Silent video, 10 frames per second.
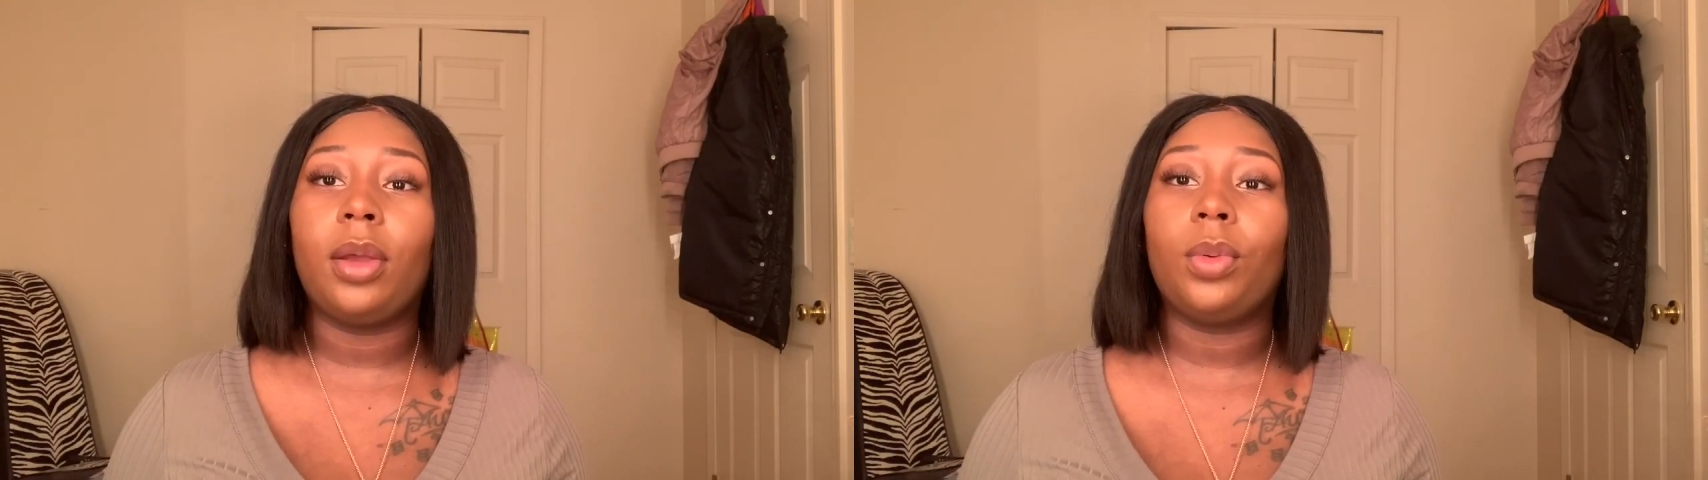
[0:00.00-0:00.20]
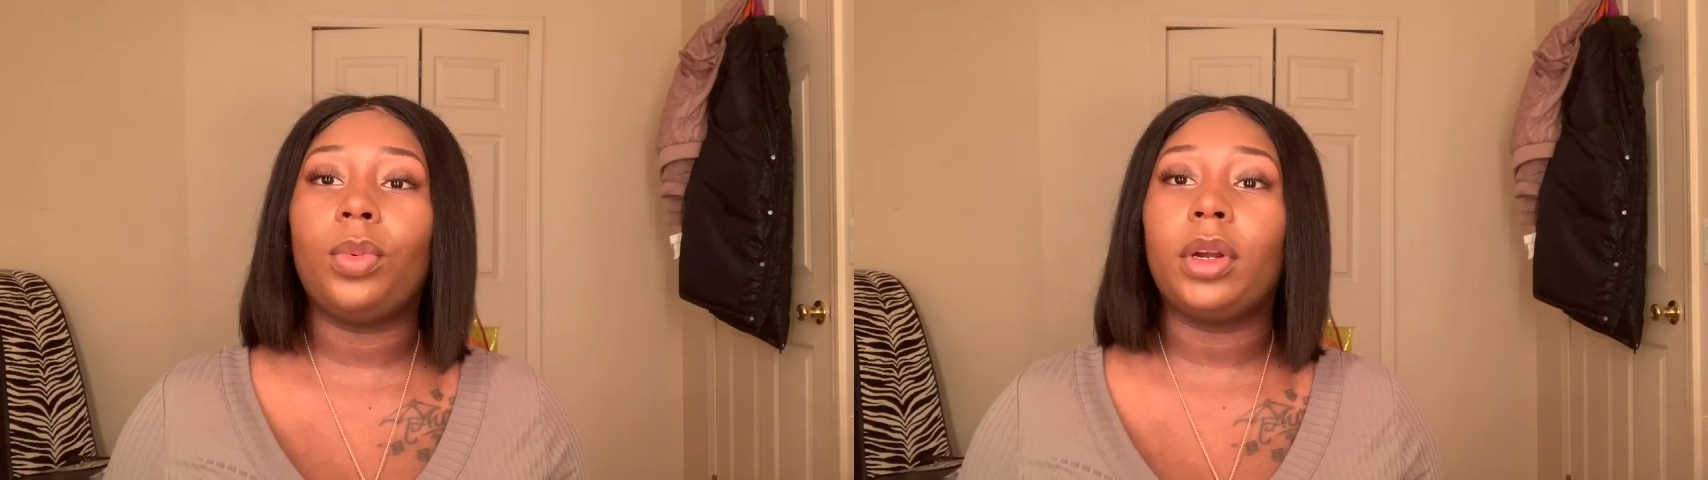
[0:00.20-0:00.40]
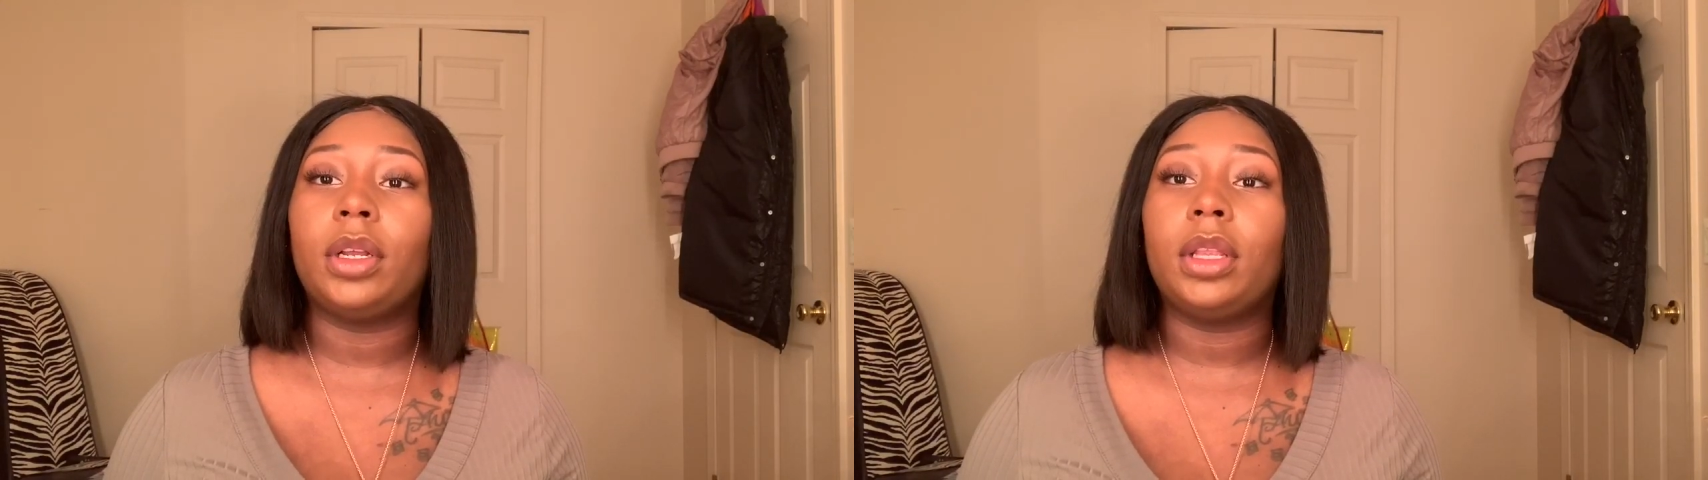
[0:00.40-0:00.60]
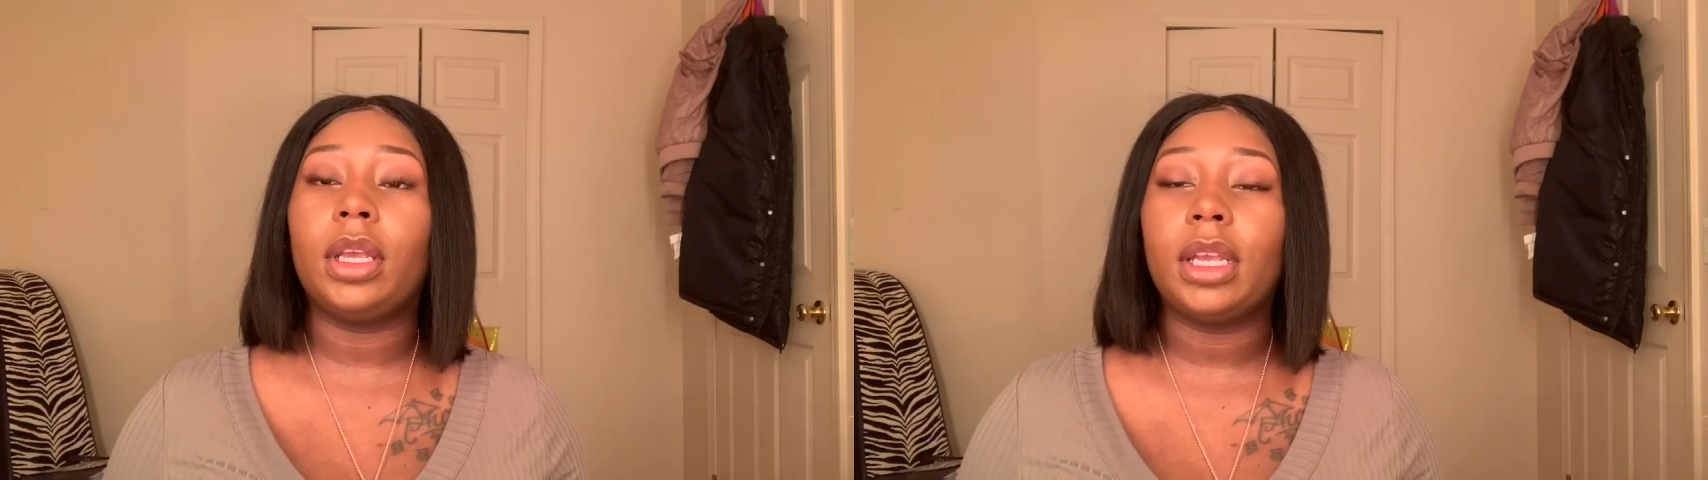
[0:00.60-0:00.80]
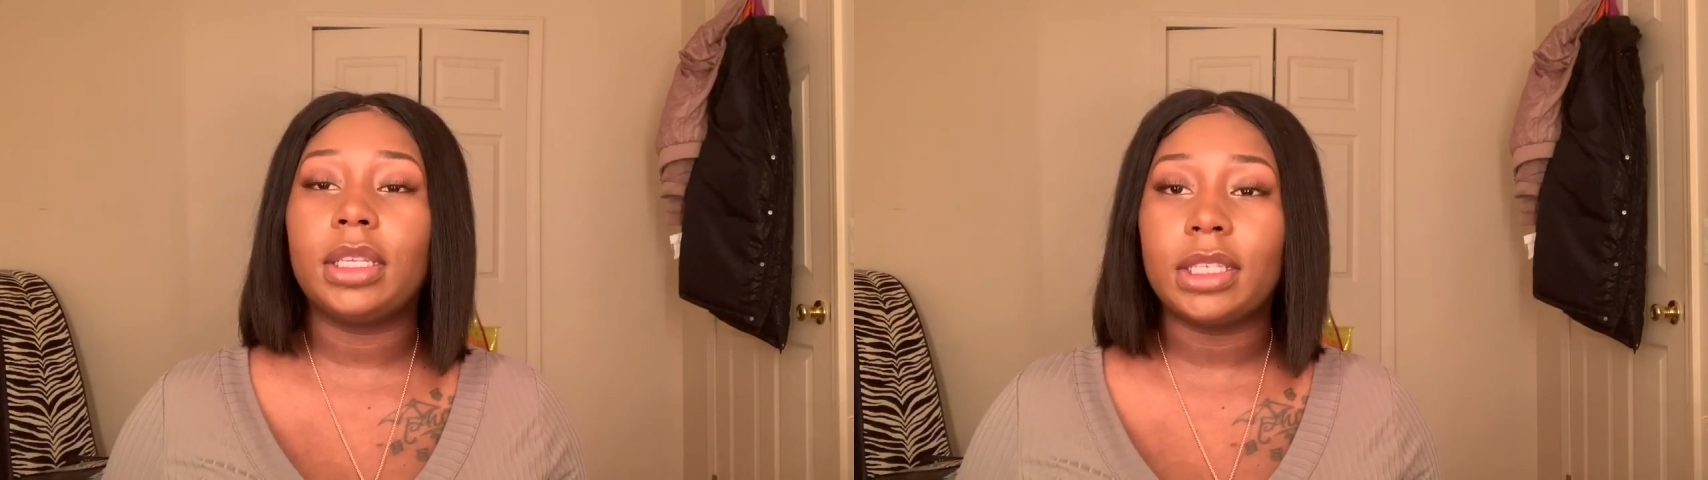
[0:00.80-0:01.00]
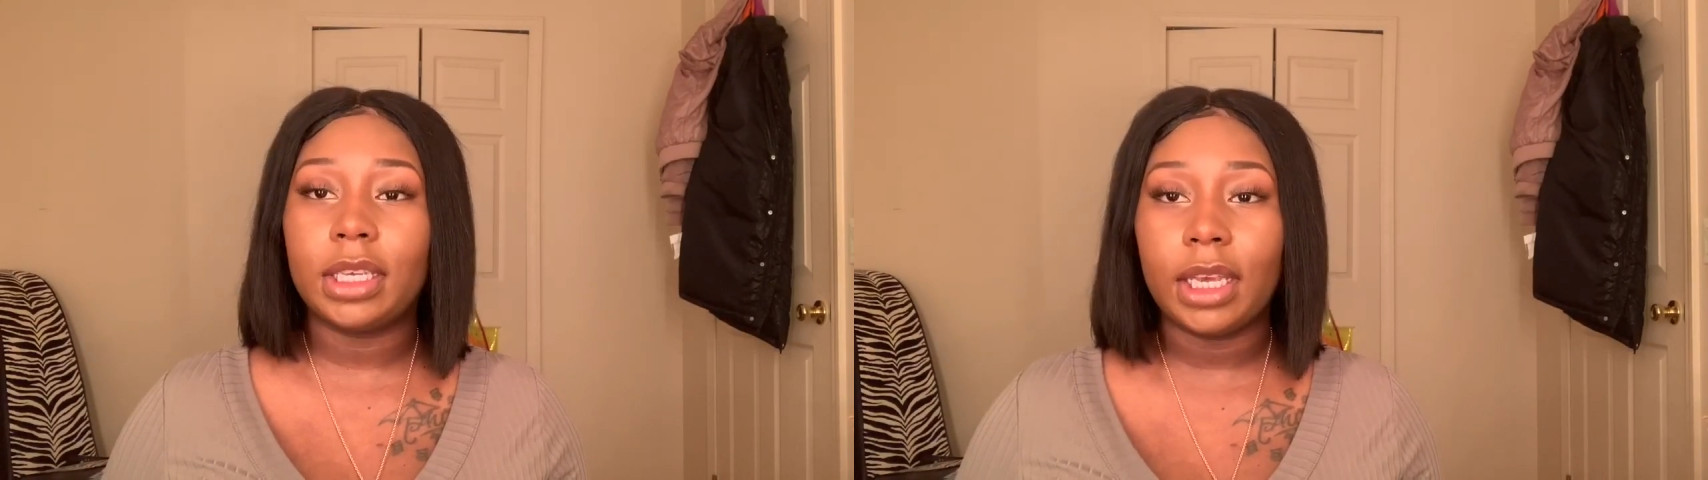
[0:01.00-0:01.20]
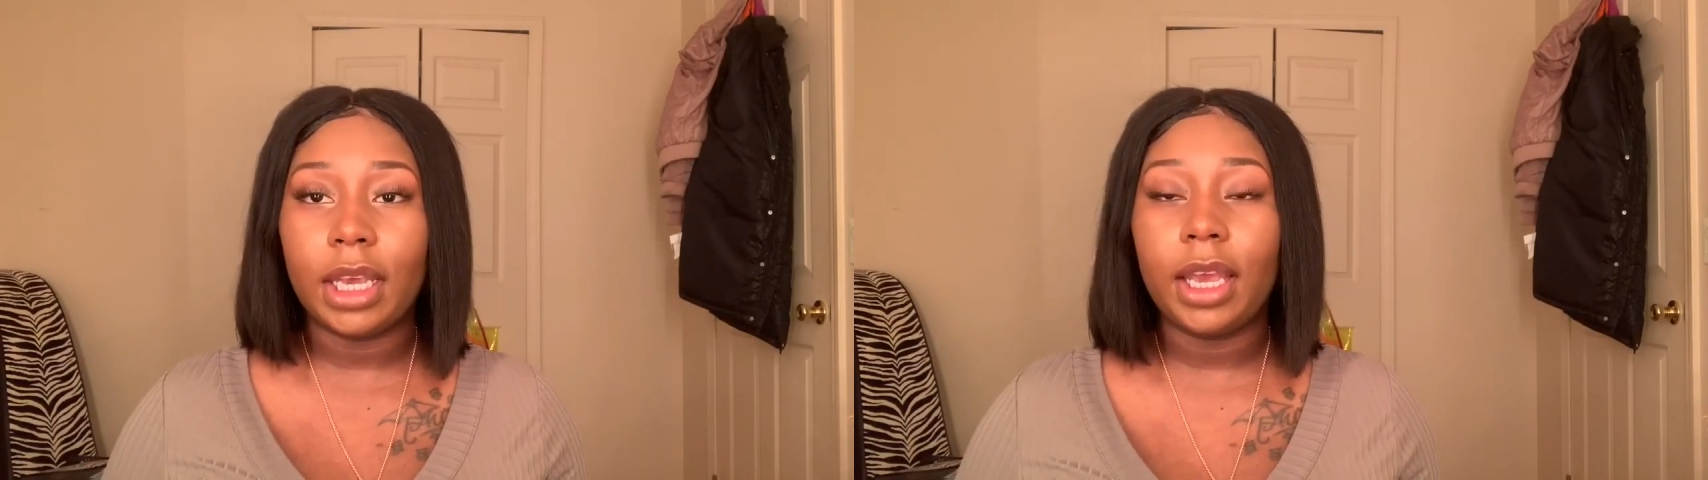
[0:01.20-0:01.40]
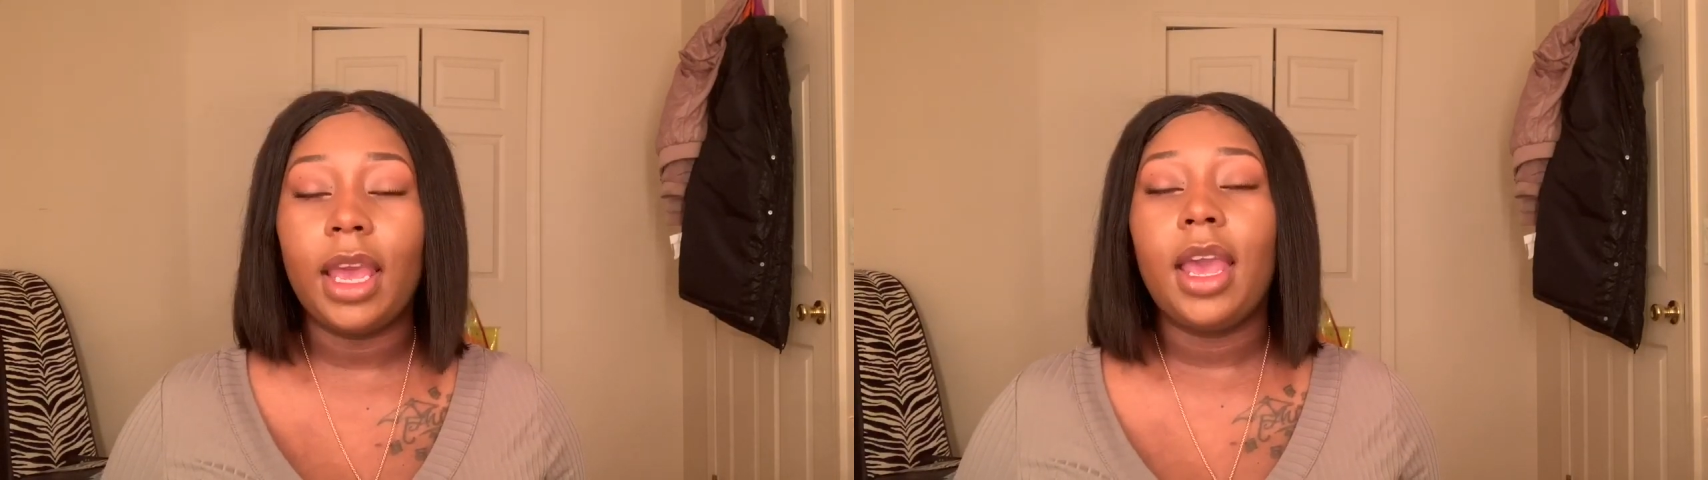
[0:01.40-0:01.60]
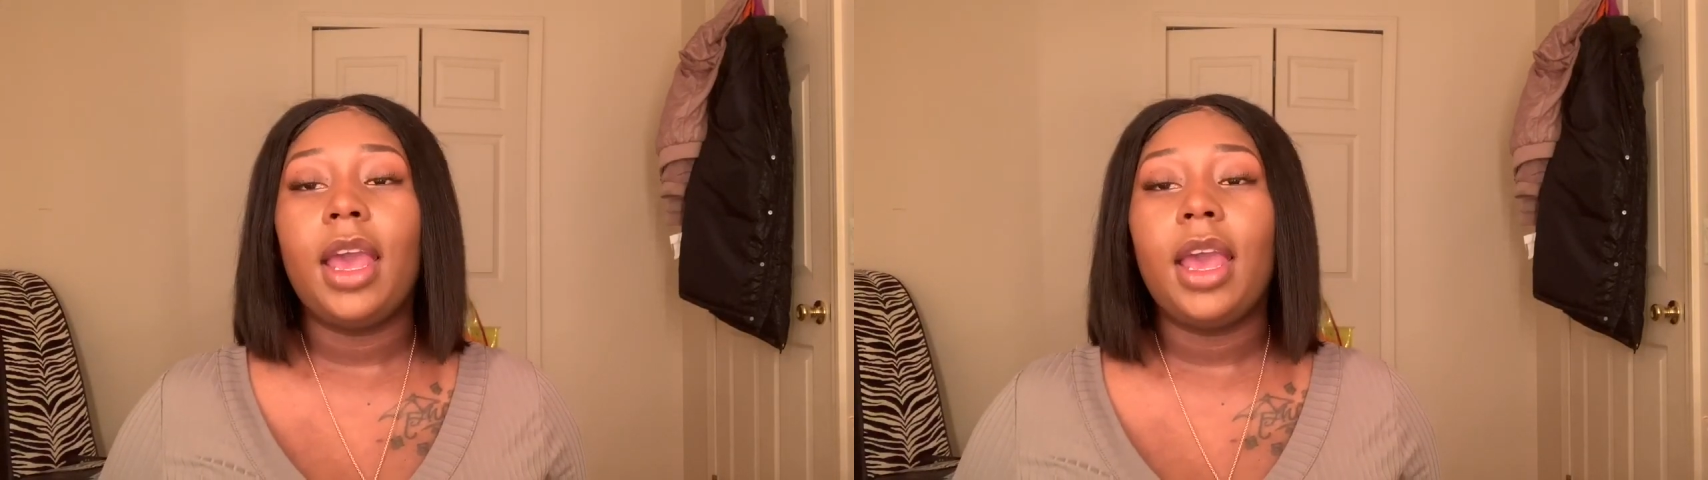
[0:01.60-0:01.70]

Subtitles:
were looking to get